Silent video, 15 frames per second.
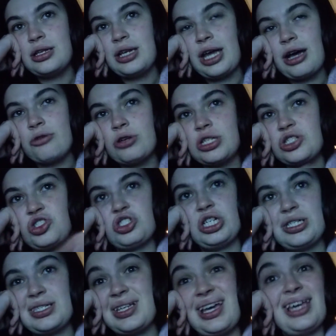Now it's
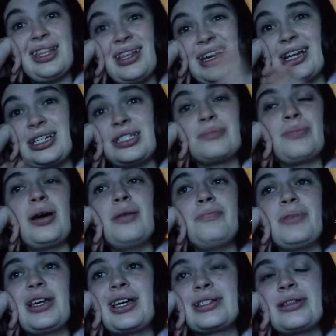just Atlantis
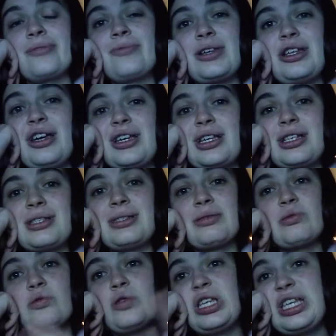Pup because I feel like
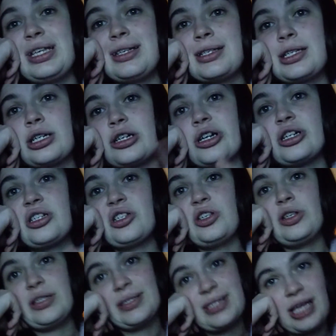it's easier
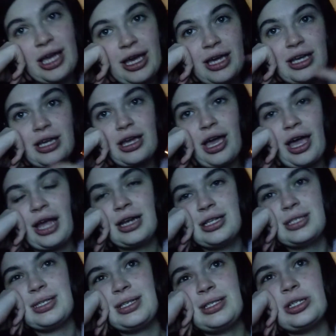to say
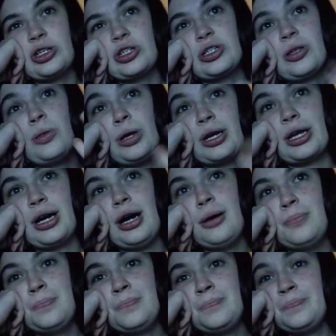and it's easier to look
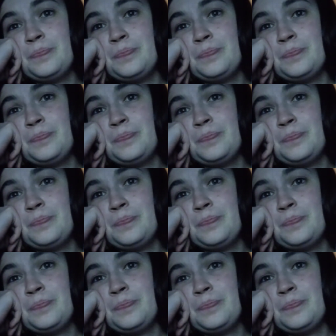up.